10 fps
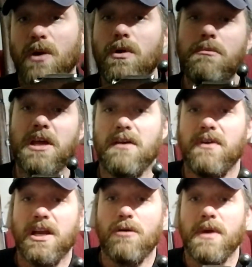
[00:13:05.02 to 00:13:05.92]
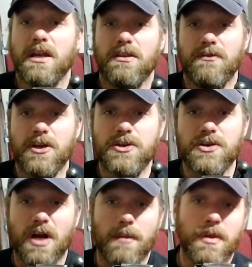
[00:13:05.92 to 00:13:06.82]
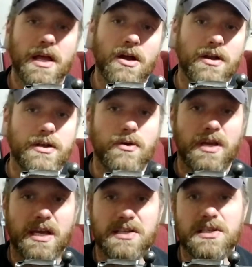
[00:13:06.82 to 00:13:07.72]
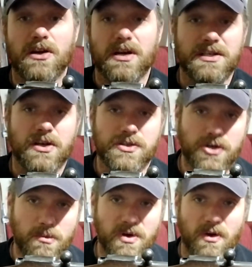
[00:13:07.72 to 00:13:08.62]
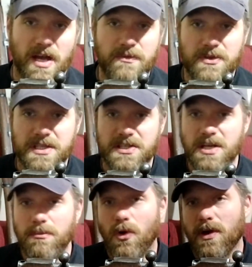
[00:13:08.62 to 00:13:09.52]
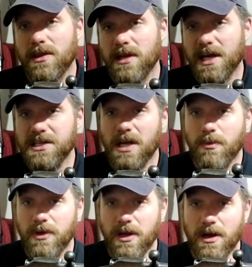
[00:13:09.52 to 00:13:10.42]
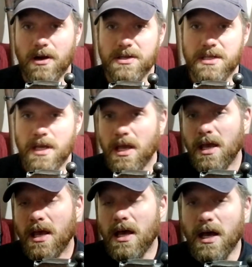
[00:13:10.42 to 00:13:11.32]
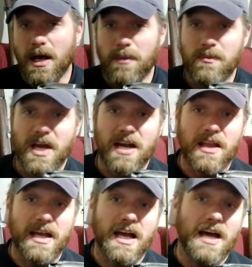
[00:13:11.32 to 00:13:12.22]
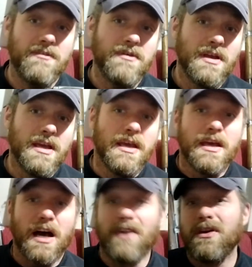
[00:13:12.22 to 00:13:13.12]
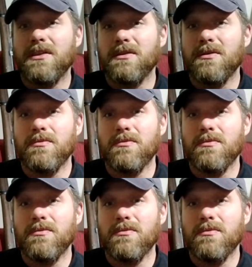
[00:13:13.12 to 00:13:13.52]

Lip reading: will be a video made in the future. I plan on doing a series on German rifles at some point in the next couple years. Kind of like I've hit